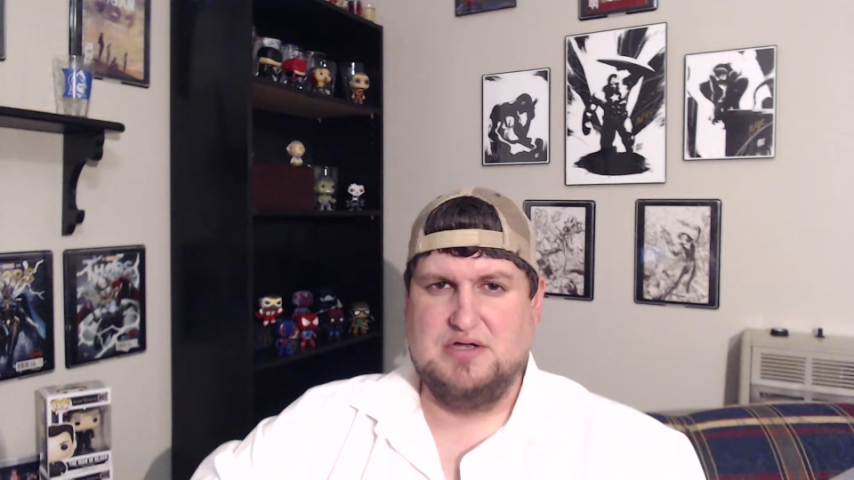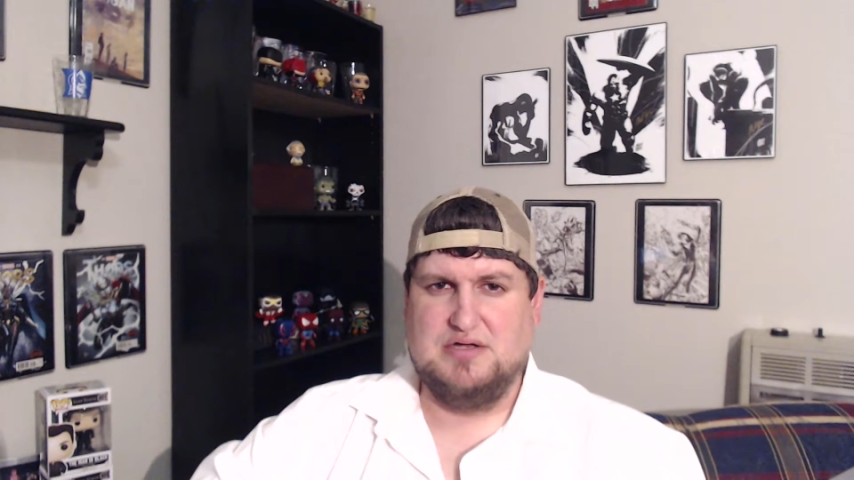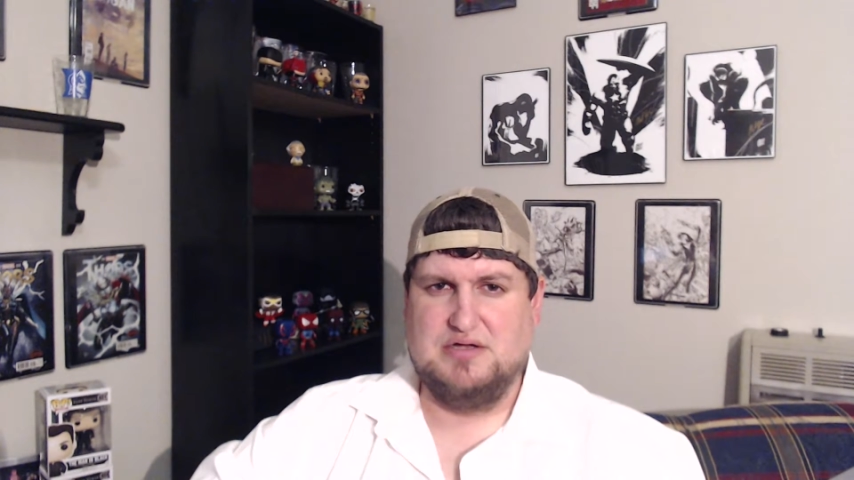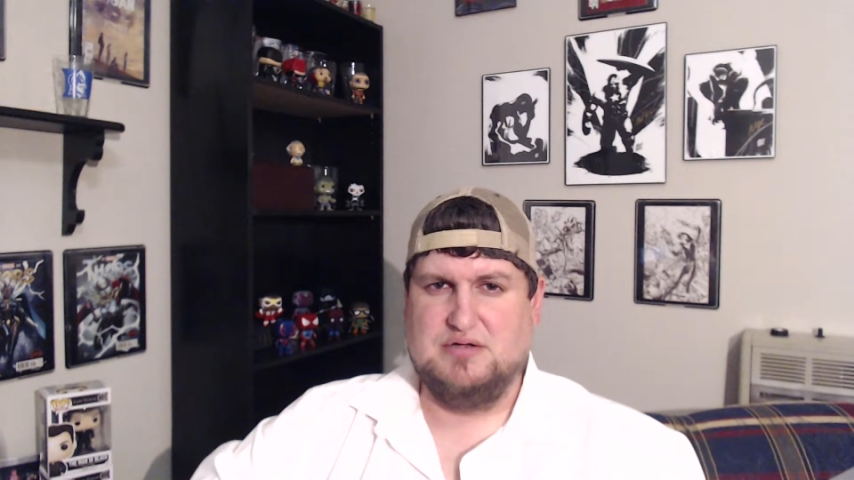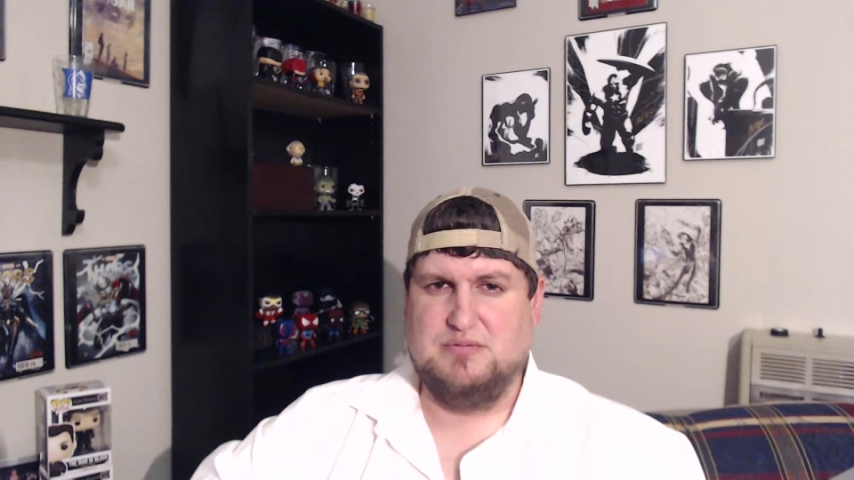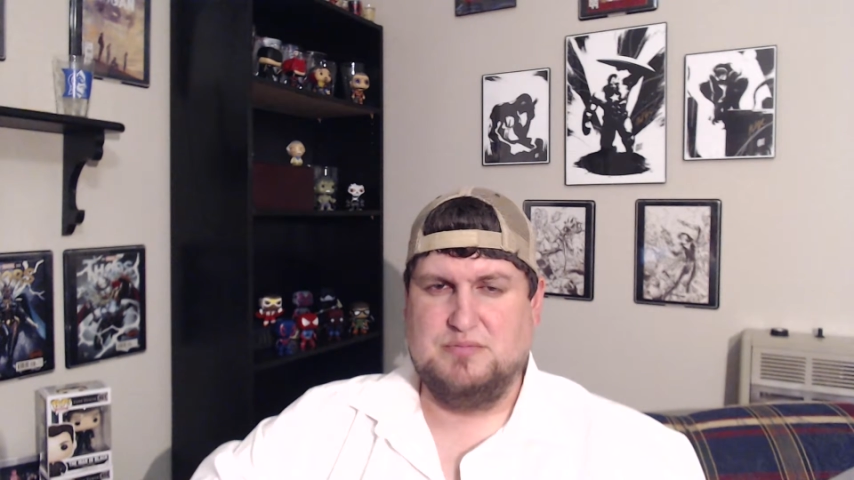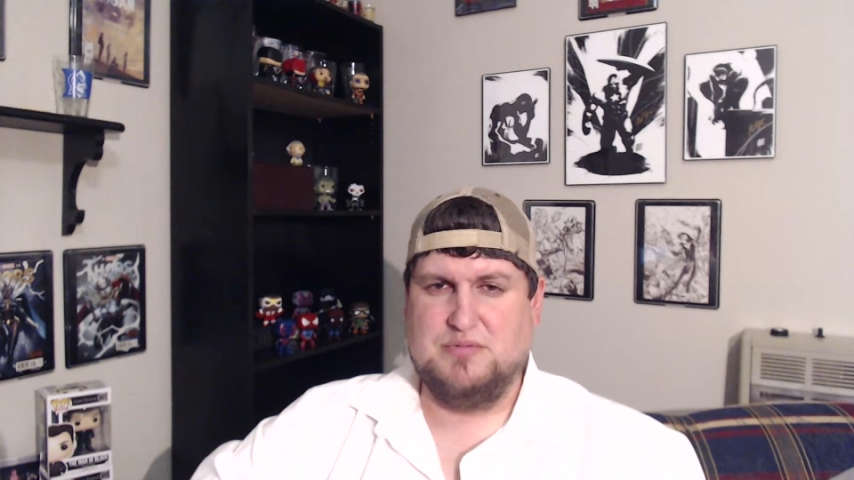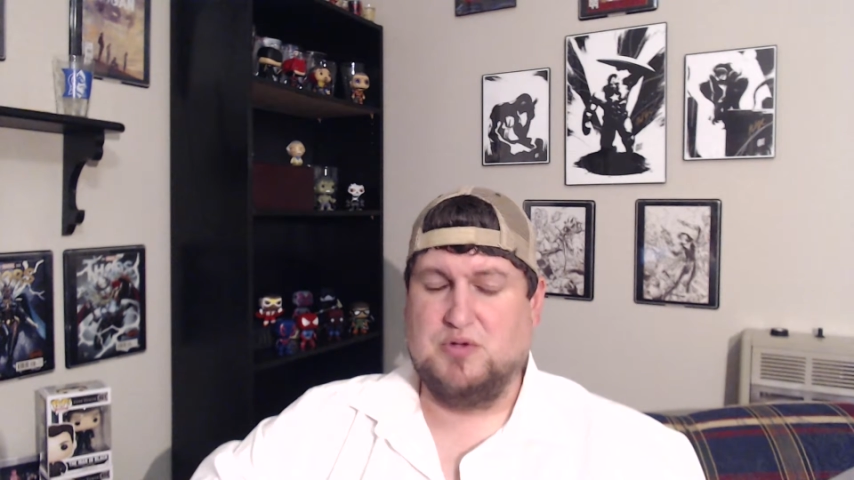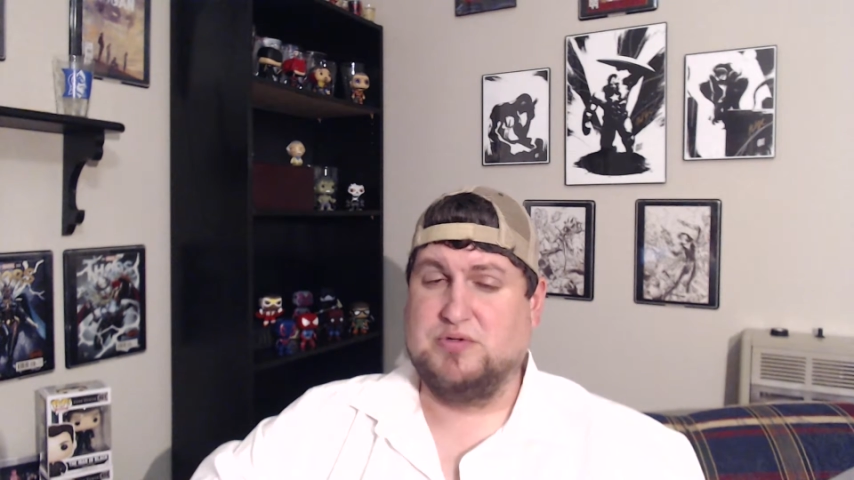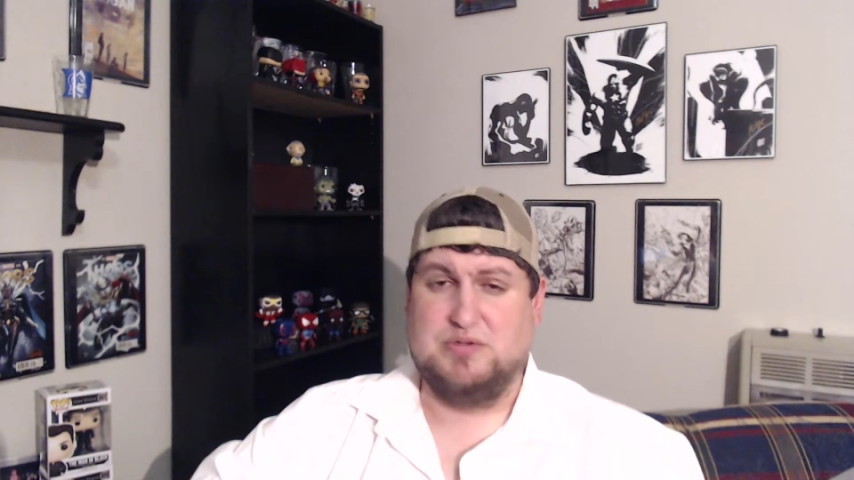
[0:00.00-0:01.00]

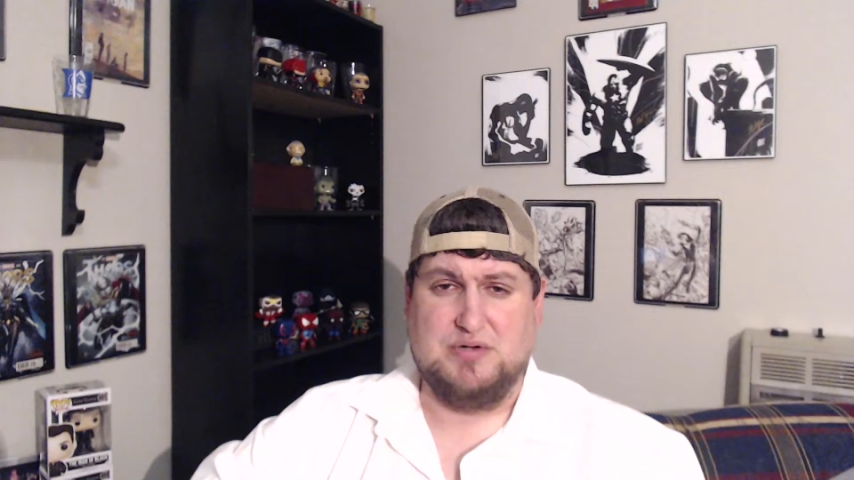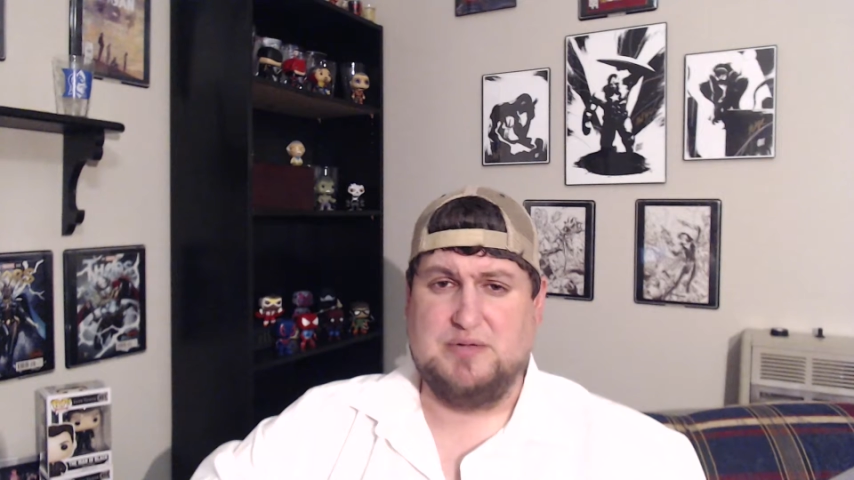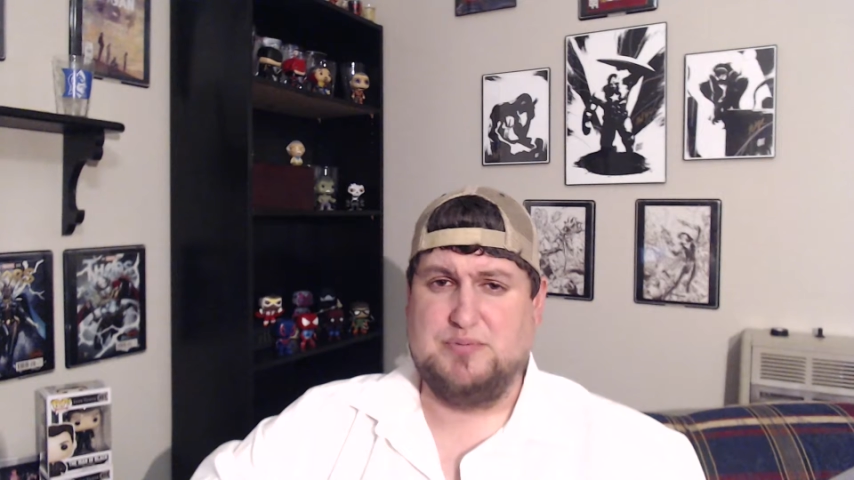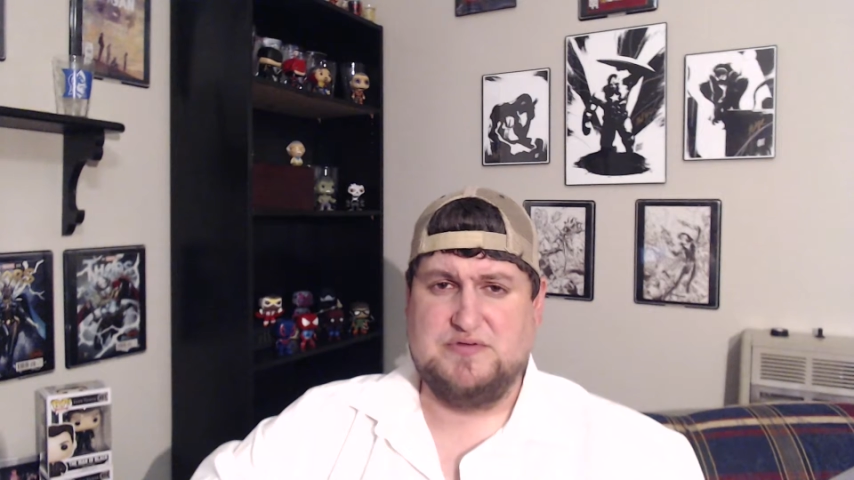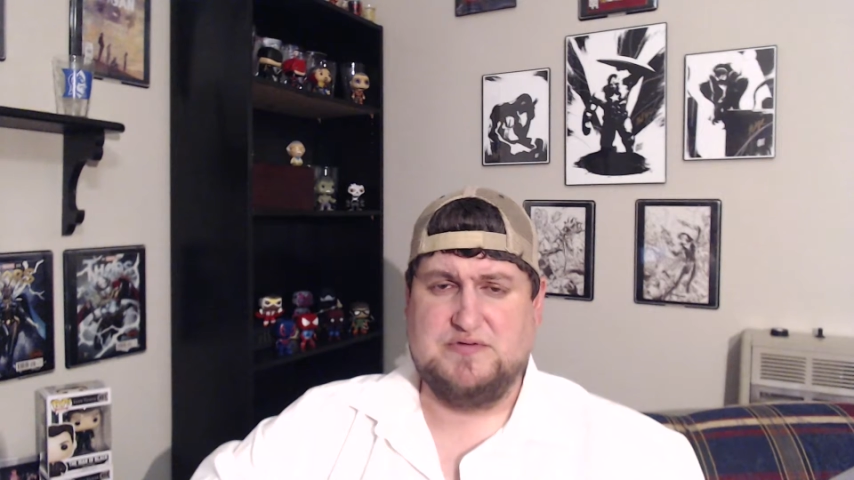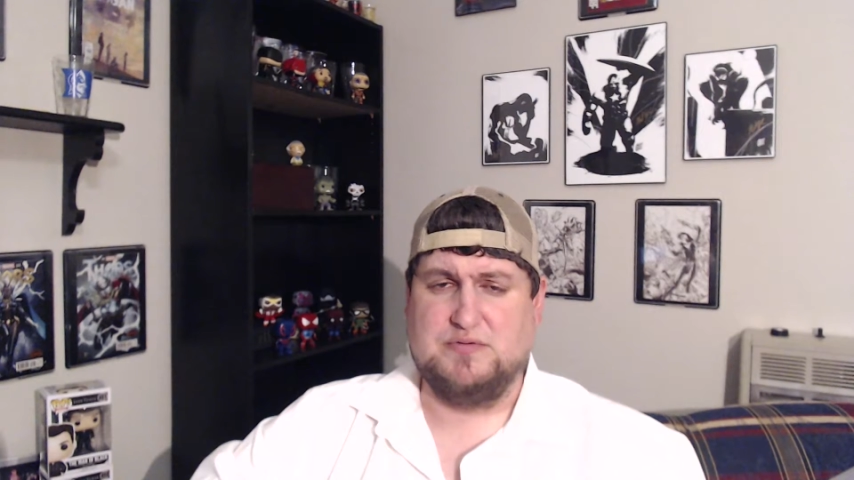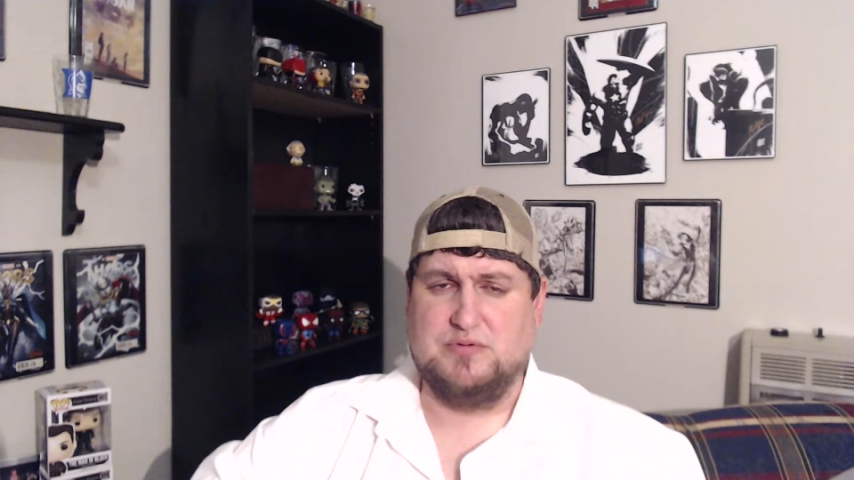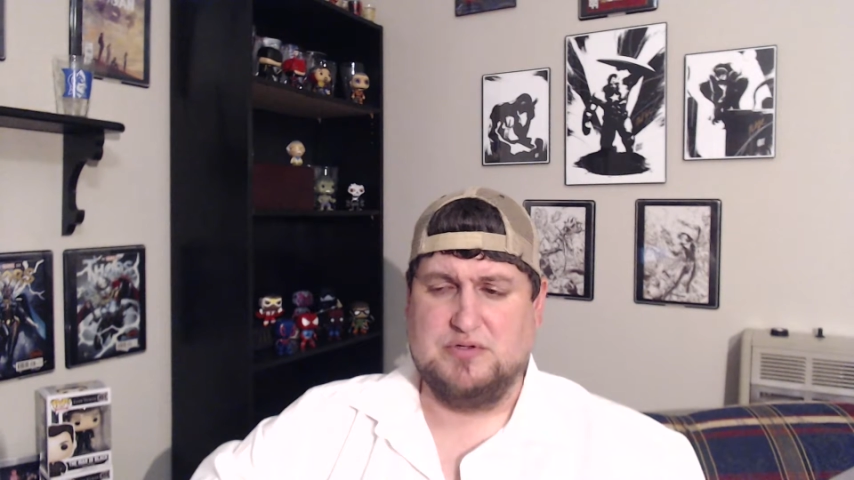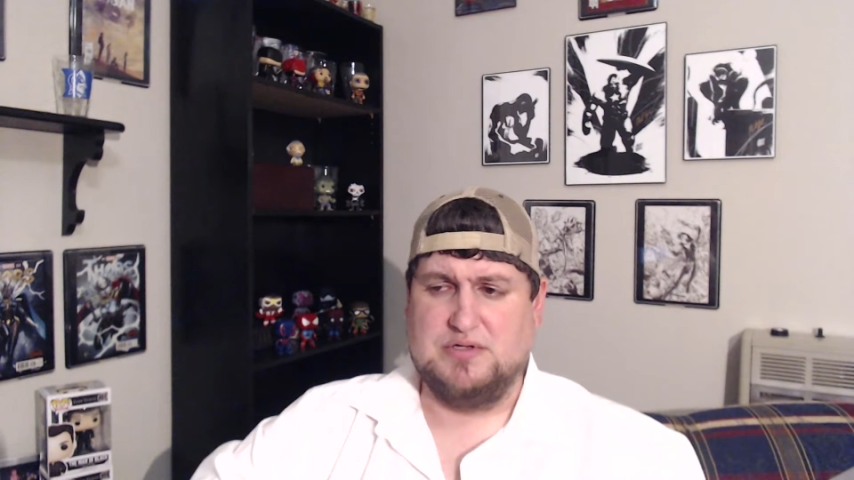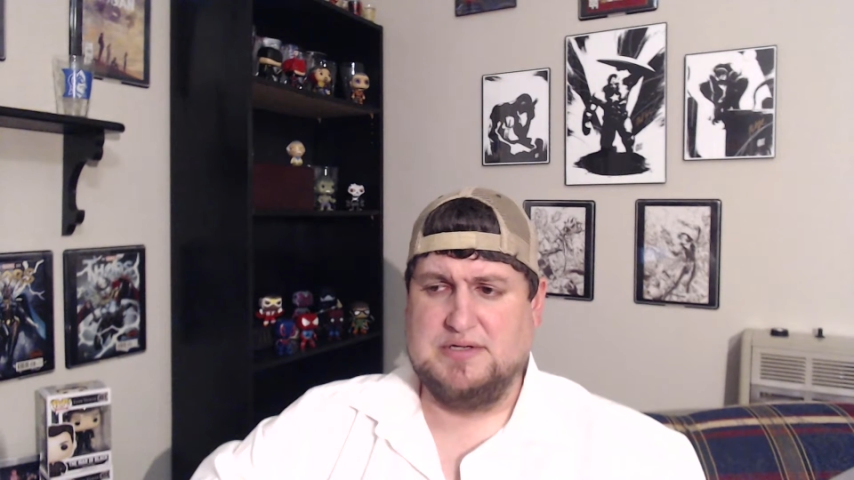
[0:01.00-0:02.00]
Holy crap, it's so
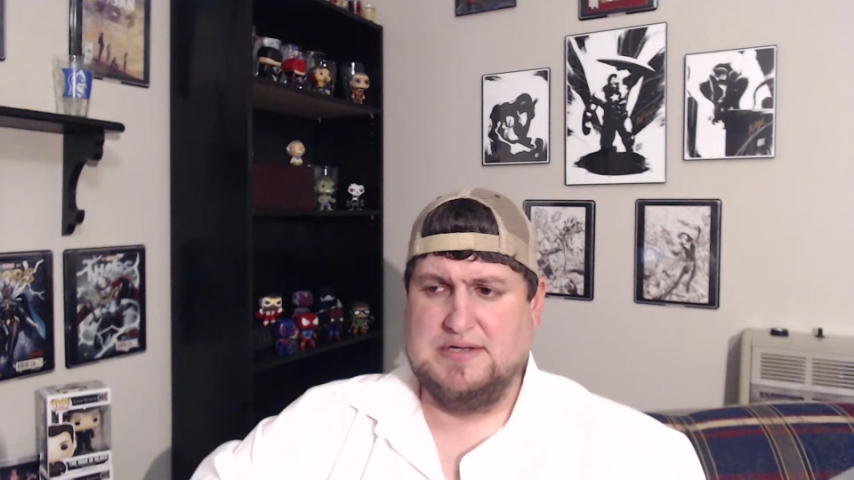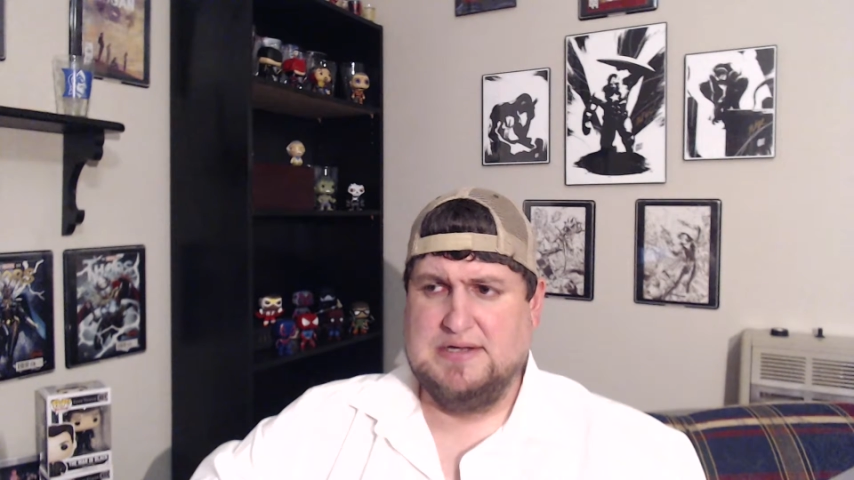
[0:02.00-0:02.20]
good.